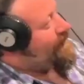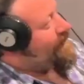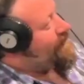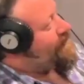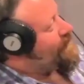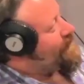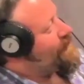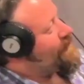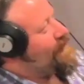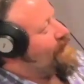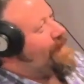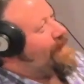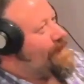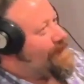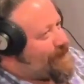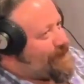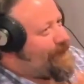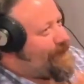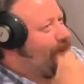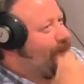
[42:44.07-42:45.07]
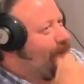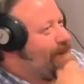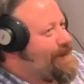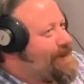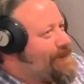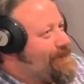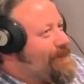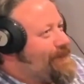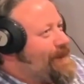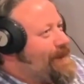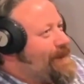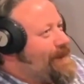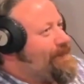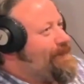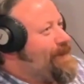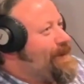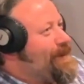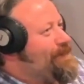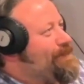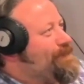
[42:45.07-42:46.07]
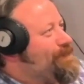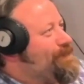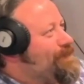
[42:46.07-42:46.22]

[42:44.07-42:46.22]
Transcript: They're still out there, so I'll catch them again, but